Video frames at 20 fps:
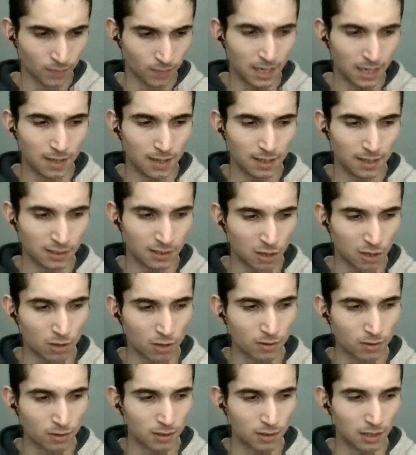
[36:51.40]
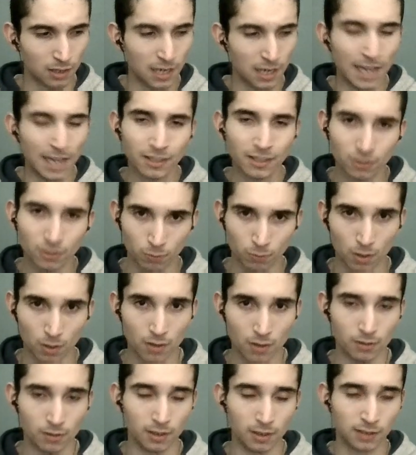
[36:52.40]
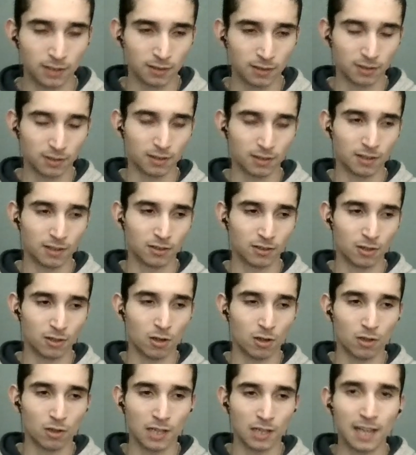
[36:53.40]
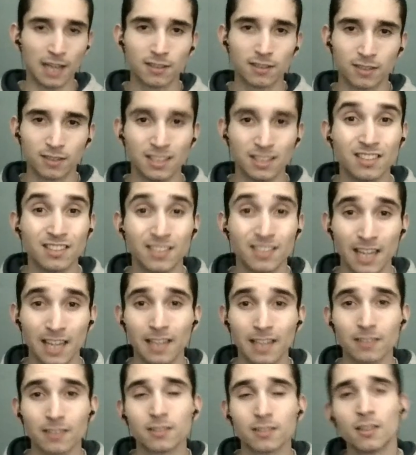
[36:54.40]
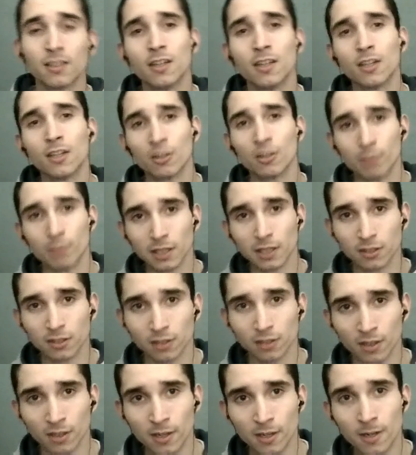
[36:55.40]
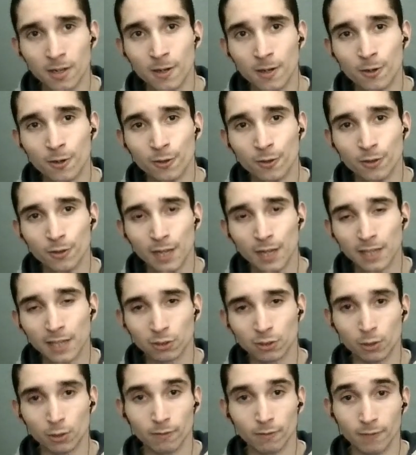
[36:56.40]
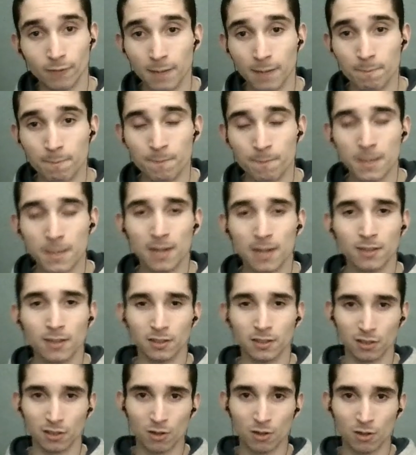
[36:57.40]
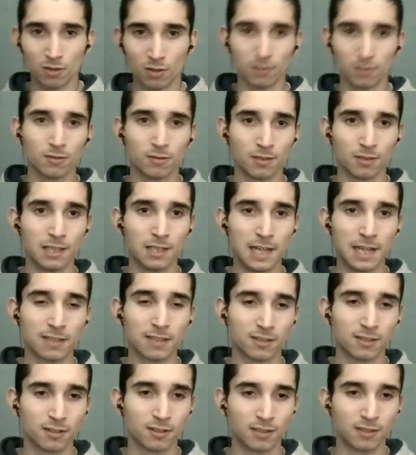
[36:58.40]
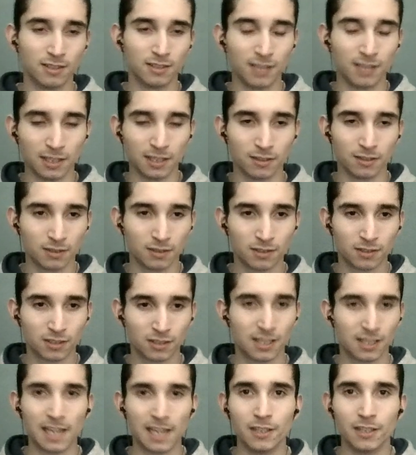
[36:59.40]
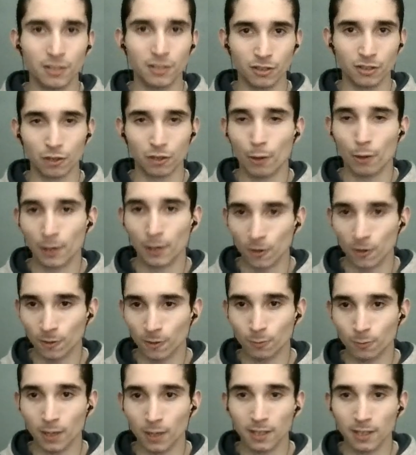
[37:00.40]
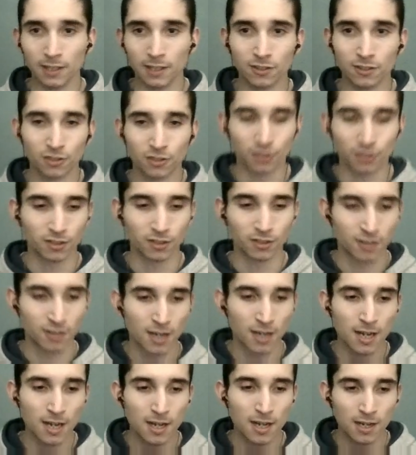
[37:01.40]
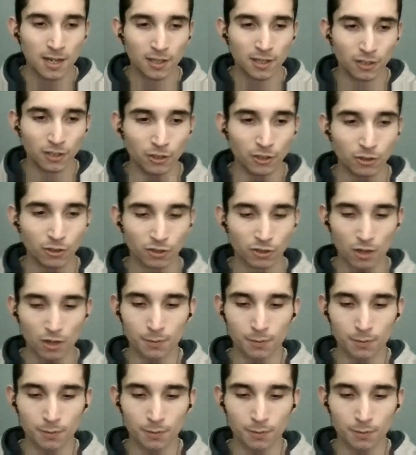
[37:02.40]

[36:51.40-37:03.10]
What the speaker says: It's a lot less, rather. It's a lot less distinct compared to the history of Vim. There's a lot less distinct stages going on, right? It's just you start with